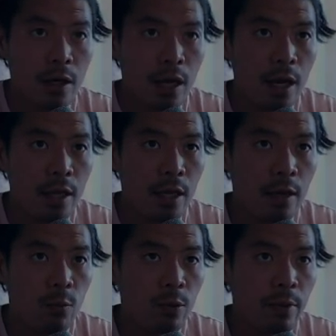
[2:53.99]
and then
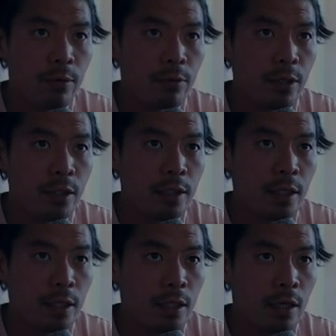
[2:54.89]
when I release it,
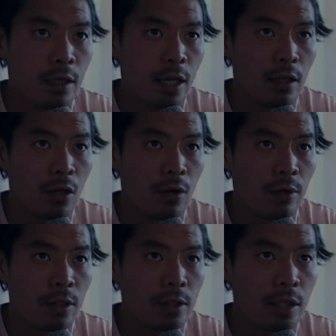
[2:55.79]
it's like a lot lower.
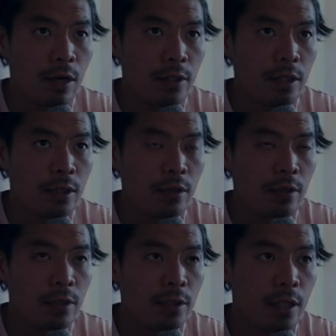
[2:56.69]
It's down here
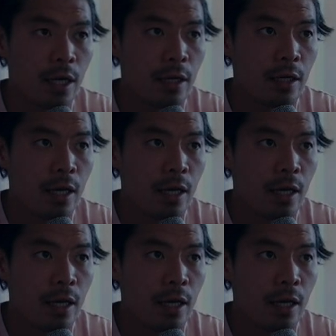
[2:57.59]
instead.